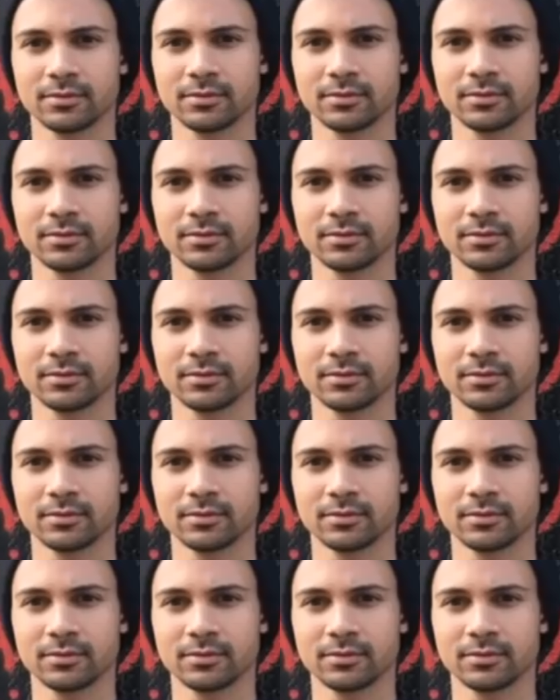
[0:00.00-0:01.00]

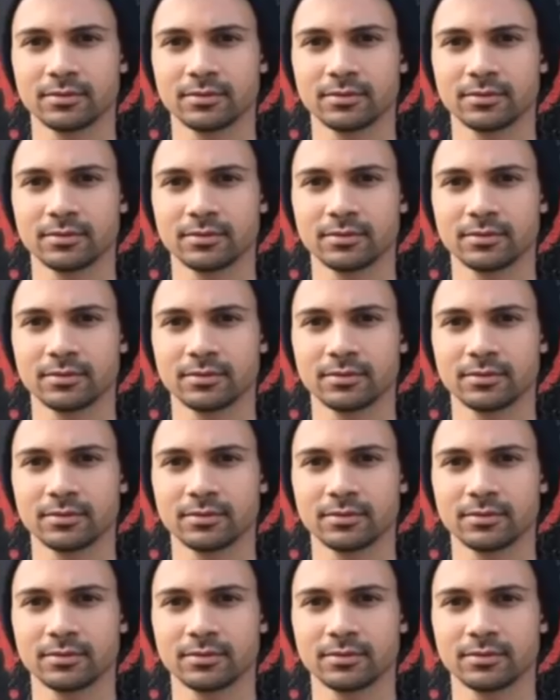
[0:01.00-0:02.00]

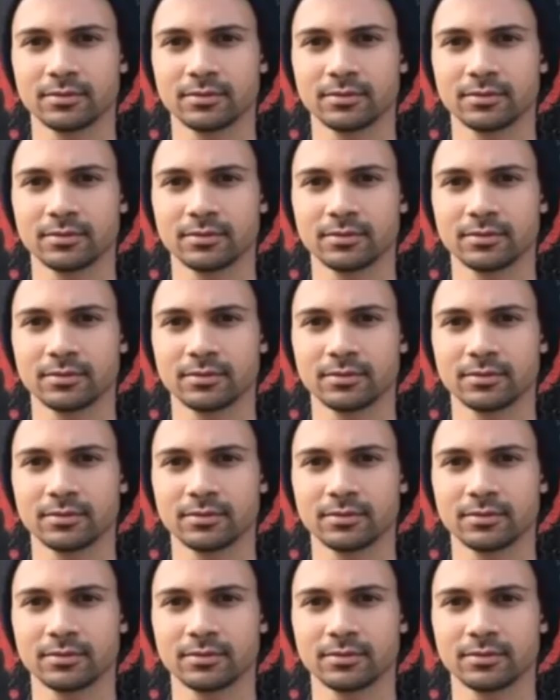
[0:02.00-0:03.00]

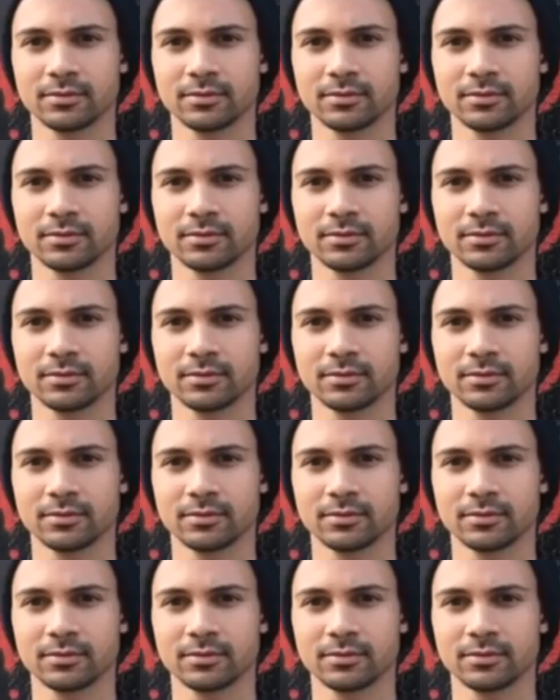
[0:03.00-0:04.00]

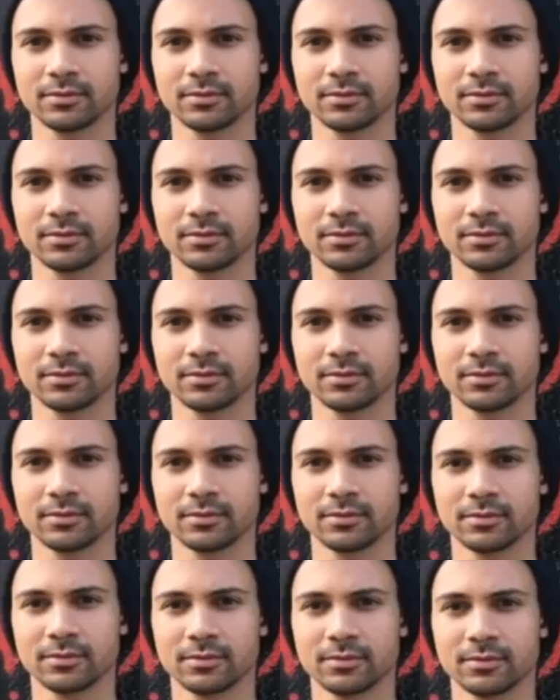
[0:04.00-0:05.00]

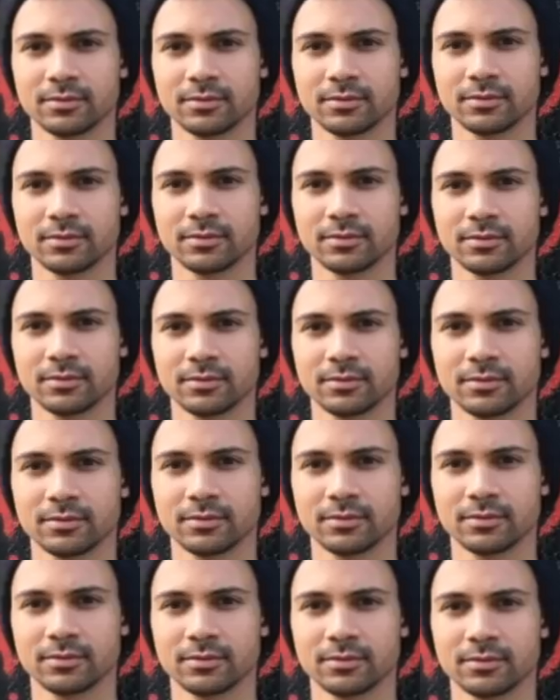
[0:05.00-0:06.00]

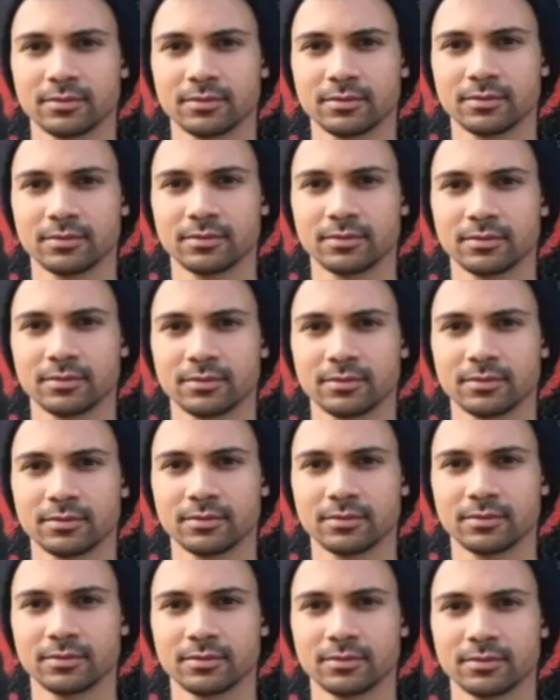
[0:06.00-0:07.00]

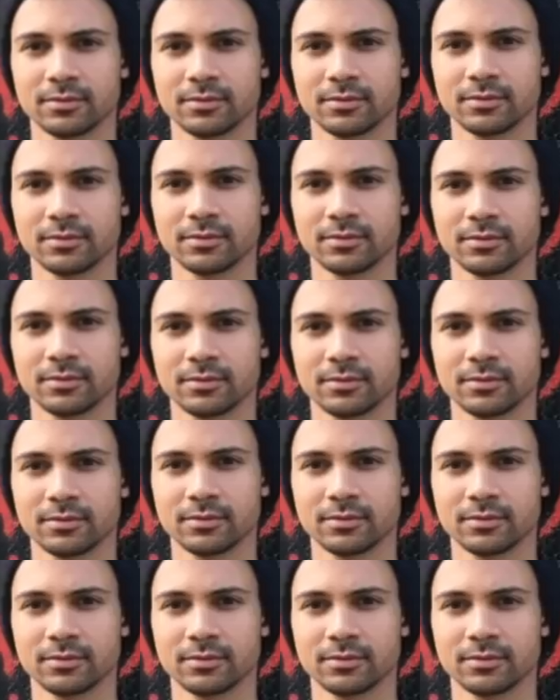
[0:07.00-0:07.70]
(not speaking)